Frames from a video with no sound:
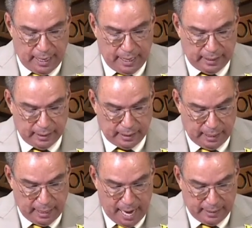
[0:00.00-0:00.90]

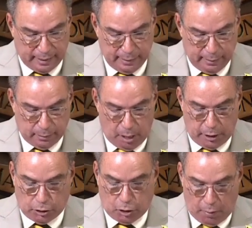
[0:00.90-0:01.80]
existing license on
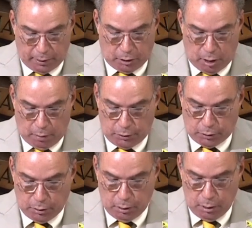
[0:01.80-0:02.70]
its current terms,